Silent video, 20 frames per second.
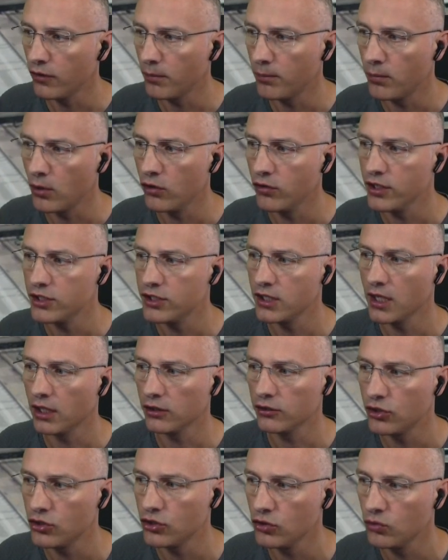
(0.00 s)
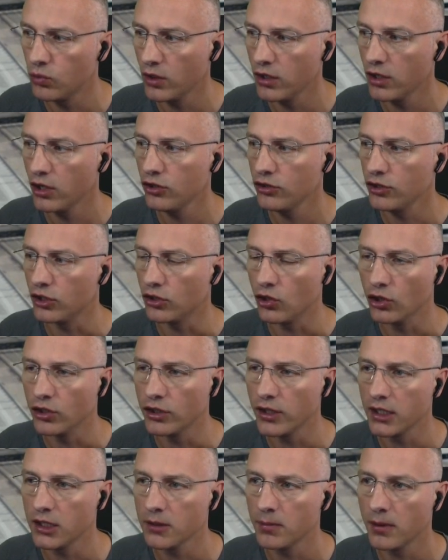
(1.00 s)
upon reaching altitude 100.
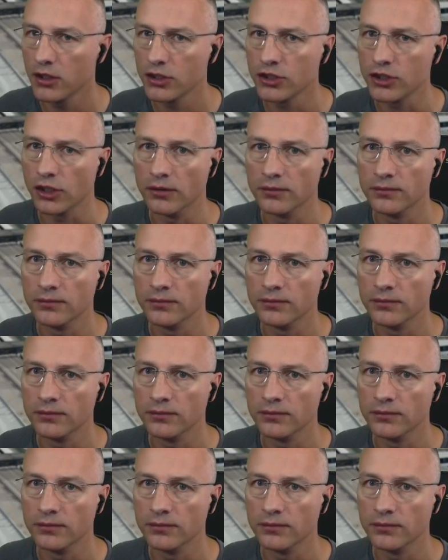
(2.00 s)
Contact departure.